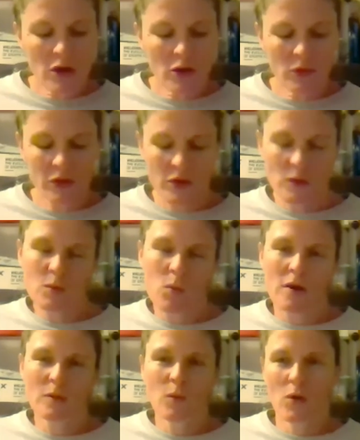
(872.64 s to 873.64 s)
could only use
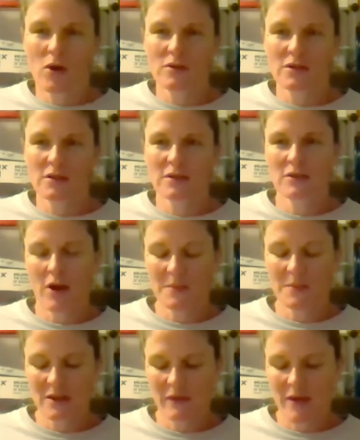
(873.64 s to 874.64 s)
one word to describe
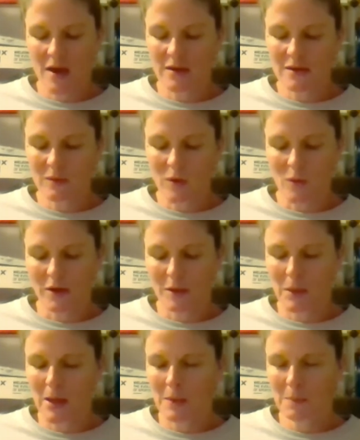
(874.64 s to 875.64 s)
CBS, what would it
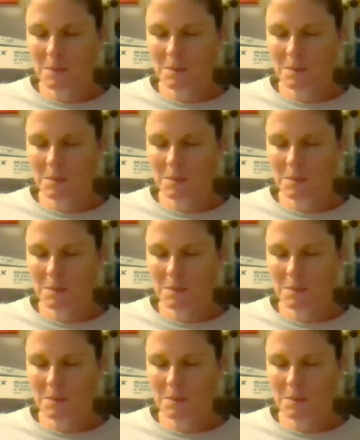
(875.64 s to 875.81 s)
be?